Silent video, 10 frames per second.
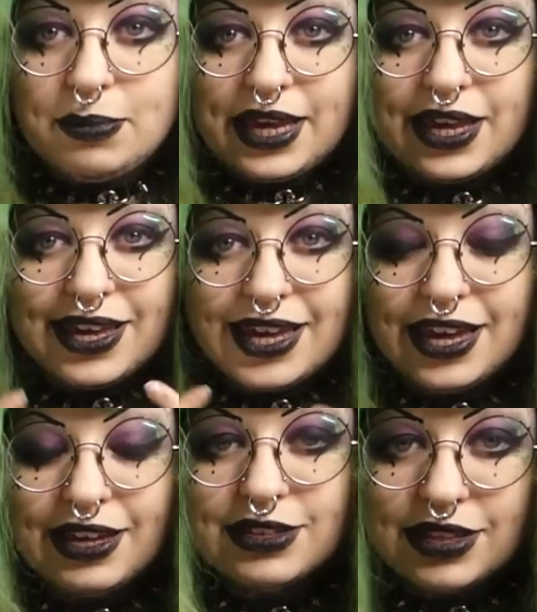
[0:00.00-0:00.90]
bit
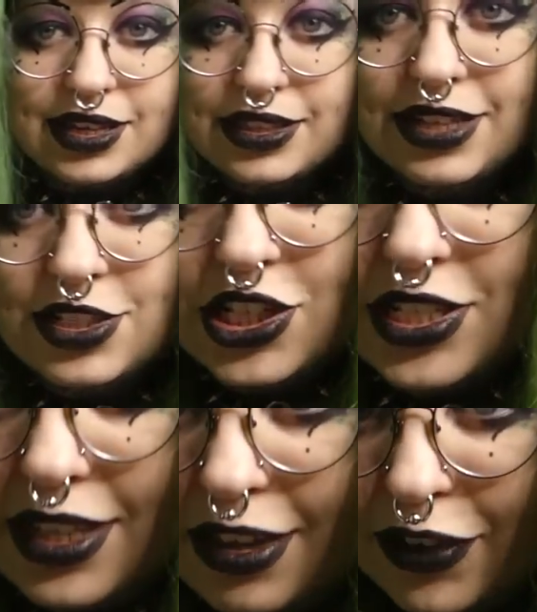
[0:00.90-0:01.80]
here. Like, that's just
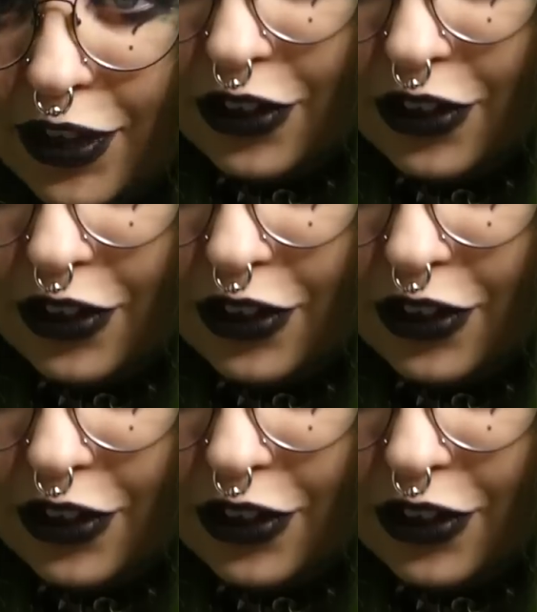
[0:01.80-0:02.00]
a given.